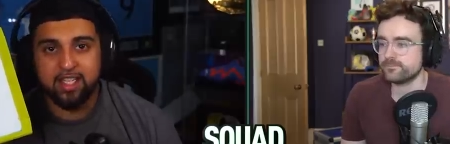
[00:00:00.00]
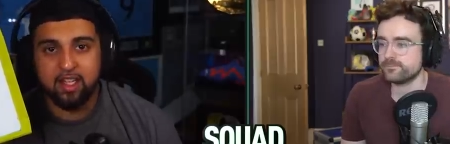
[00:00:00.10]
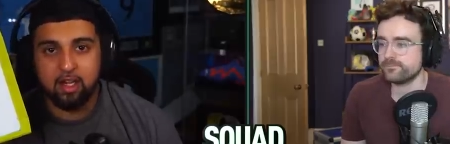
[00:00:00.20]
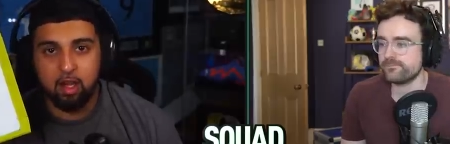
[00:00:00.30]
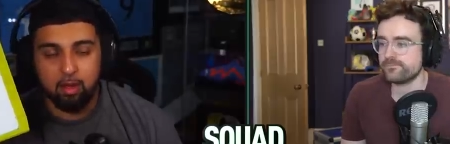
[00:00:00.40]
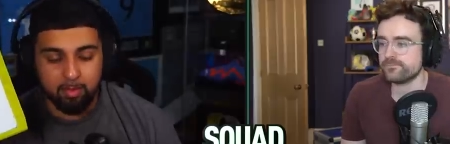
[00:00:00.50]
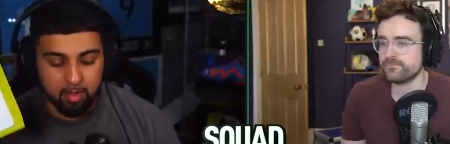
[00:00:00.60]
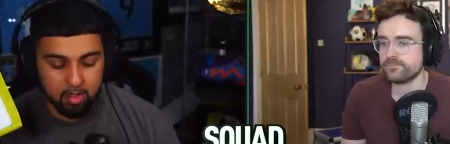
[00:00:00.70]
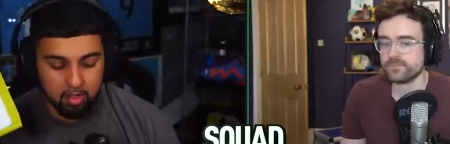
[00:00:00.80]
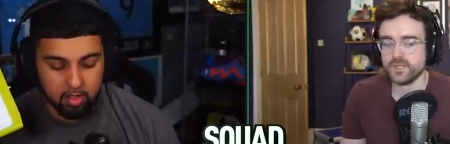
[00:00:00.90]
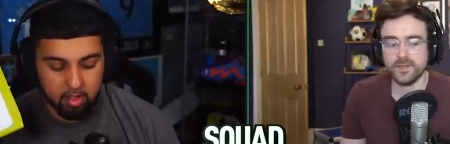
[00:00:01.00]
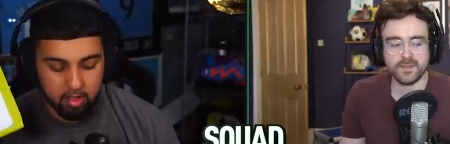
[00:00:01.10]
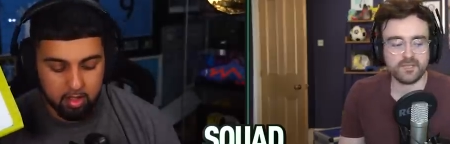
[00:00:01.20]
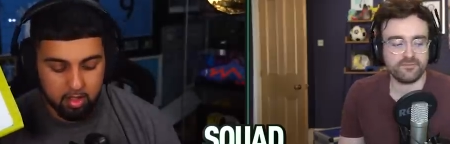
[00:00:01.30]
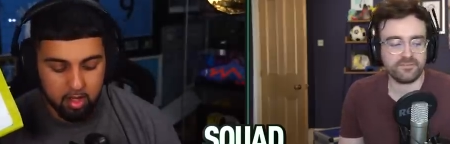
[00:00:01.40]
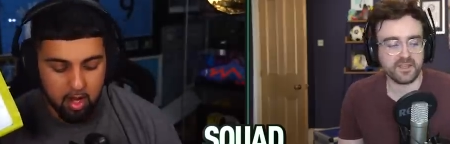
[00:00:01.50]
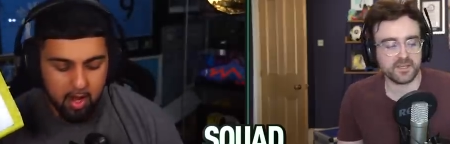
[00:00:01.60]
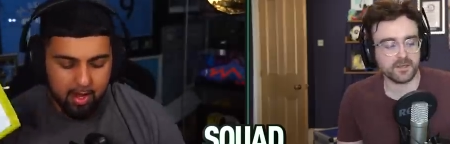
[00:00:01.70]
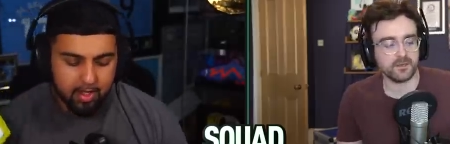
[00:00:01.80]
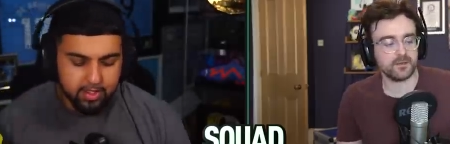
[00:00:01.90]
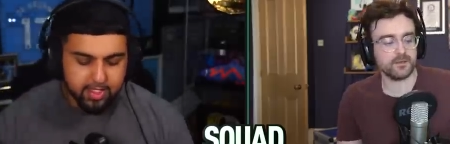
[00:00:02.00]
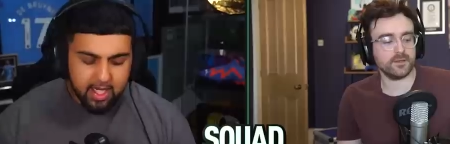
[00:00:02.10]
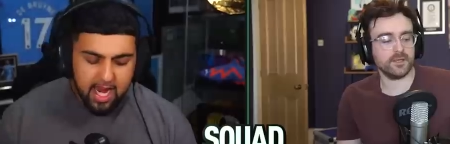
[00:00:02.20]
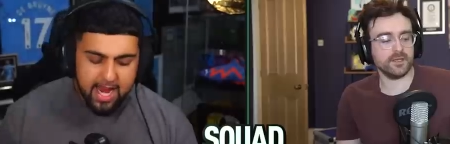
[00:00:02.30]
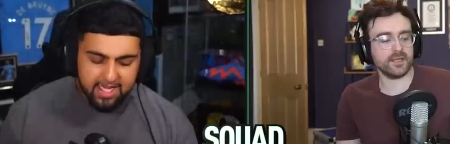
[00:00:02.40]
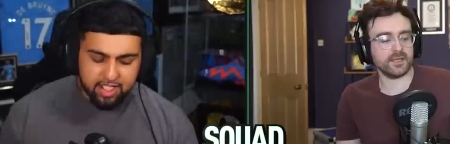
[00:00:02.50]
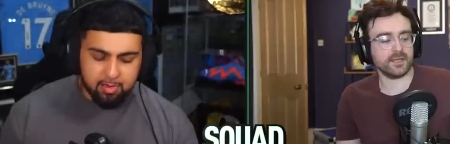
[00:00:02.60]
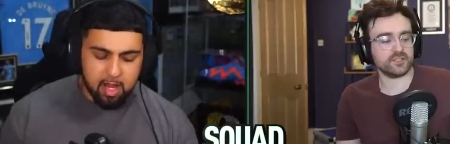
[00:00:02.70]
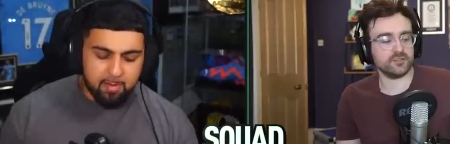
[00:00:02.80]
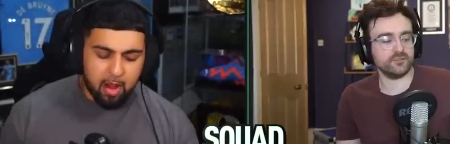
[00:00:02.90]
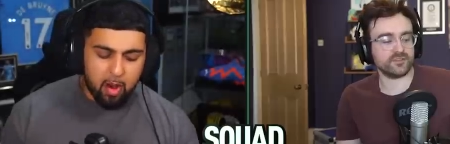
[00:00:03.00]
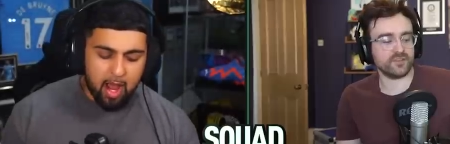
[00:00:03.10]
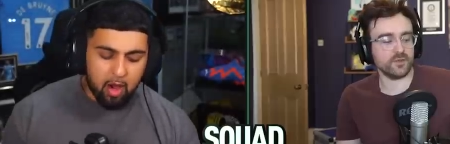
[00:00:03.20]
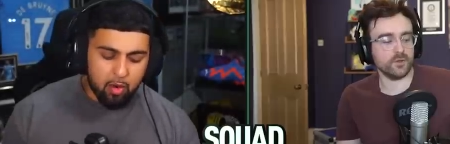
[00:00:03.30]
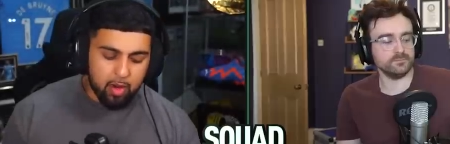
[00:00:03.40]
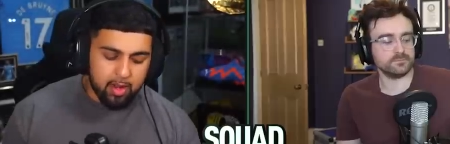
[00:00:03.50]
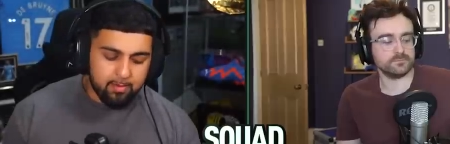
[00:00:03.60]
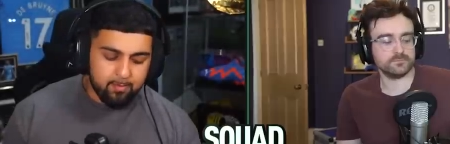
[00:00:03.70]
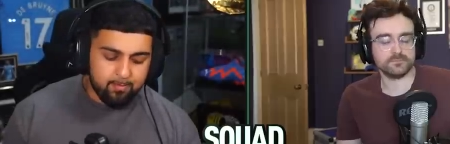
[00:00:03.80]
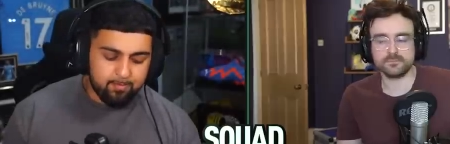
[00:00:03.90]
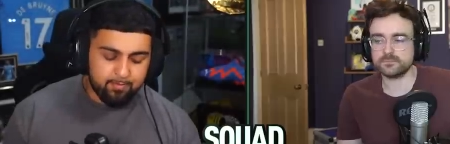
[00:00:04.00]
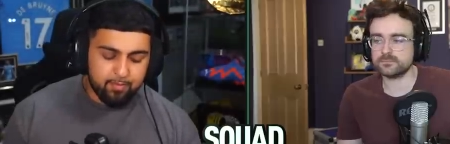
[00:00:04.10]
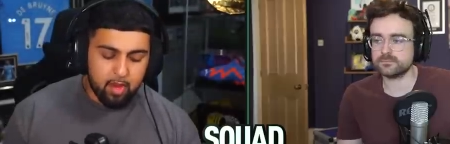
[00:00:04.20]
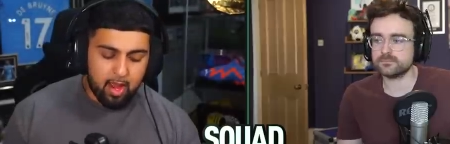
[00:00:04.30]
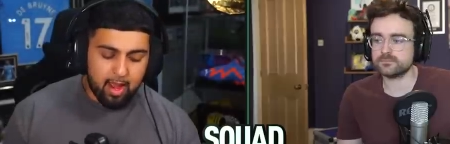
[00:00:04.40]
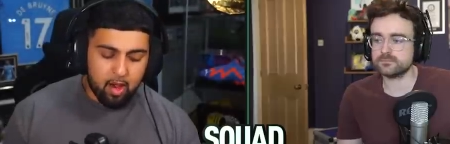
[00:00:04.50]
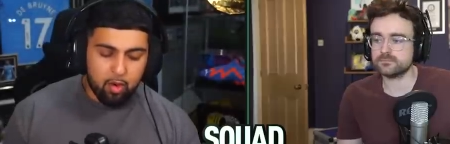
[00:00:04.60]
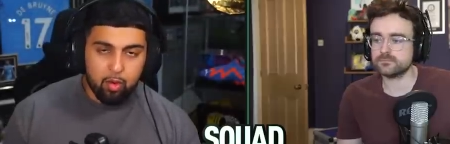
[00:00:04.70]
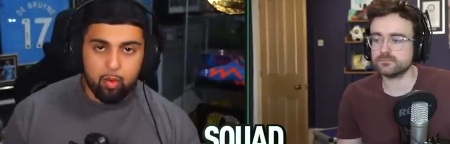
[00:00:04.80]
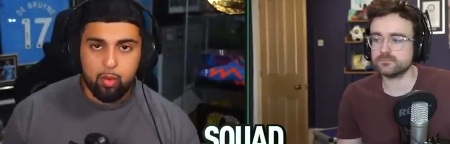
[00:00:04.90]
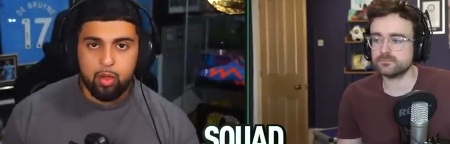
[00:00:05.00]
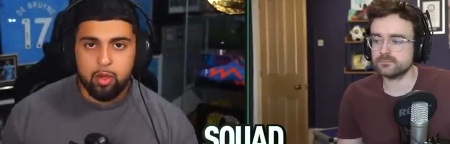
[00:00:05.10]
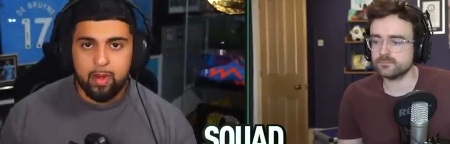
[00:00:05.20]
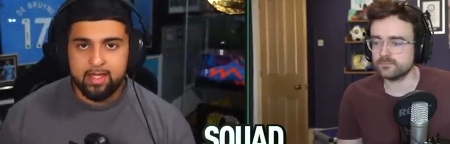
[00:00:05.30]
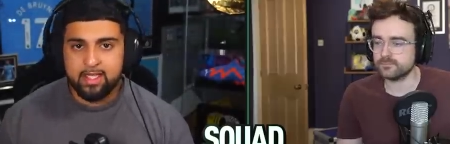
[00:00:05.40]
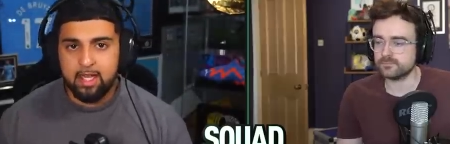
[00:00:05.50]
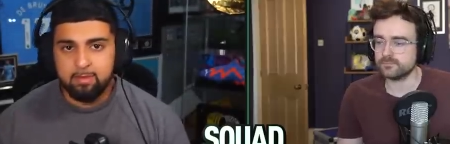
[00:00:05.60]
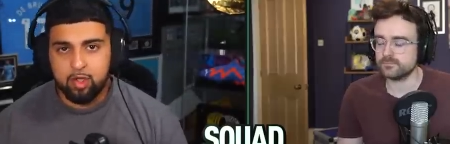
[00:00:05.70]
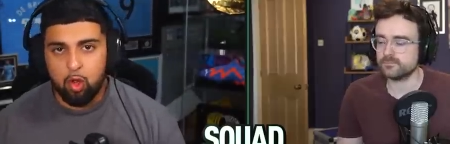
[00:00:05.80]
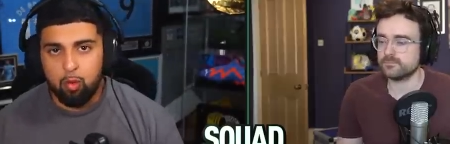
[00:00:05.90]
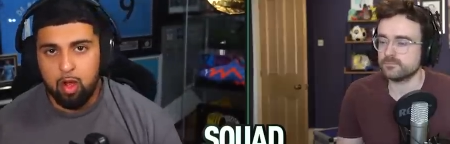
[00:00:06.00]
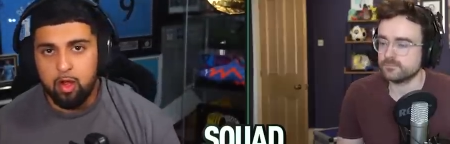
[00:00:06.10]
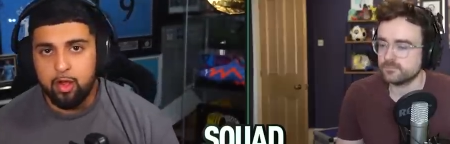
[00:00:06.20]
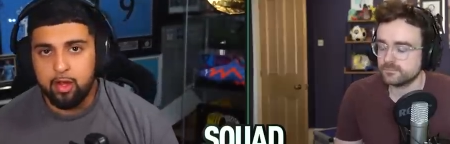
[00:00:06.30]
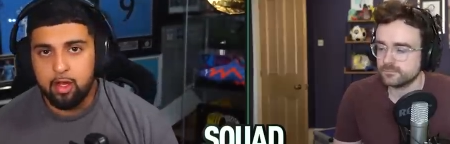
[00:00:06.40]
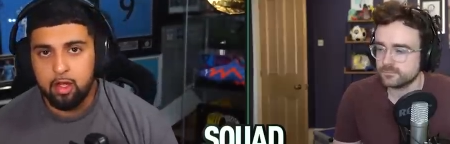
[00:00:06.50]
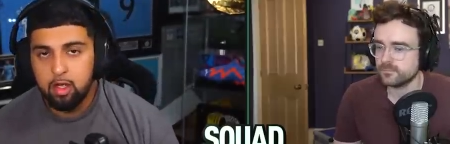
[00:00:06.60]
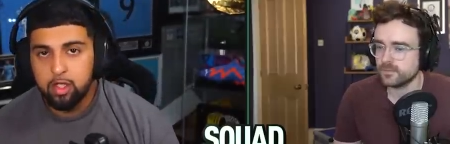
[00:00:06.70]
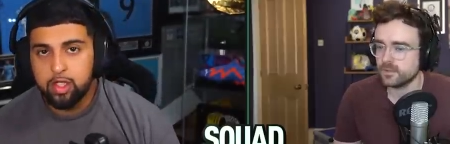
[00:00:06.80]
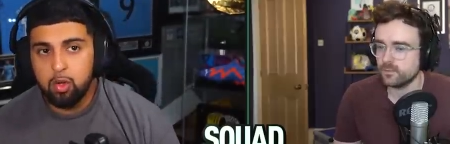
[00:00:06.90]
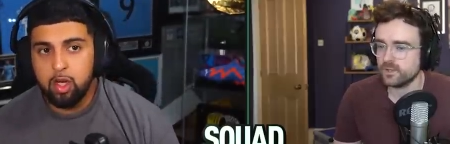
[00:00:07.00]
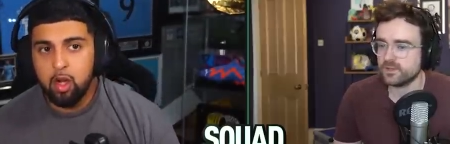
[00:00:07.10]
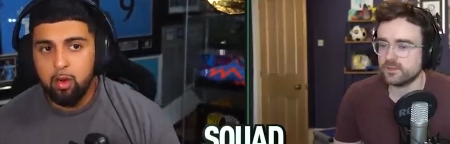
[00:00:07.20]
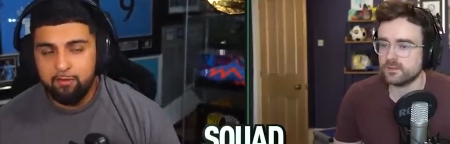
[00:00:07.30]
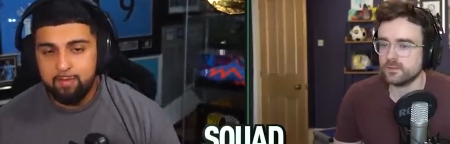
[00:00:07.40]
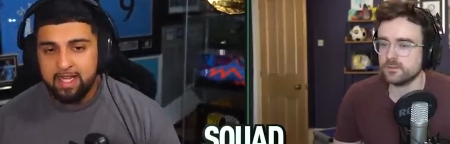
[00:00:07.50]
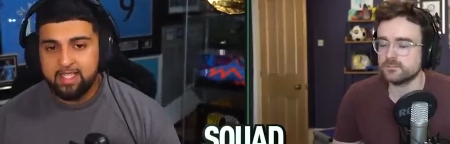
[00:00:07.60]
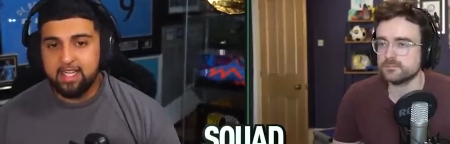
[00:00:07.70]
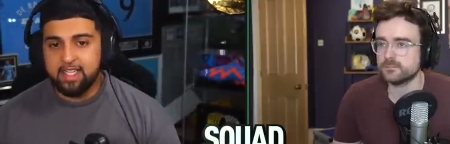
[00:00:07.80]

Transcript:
Speaker 1: in the club? Yeah, like Faker.
Speaker 2: Did you hear something about how US teams all work? So, you know, if Messi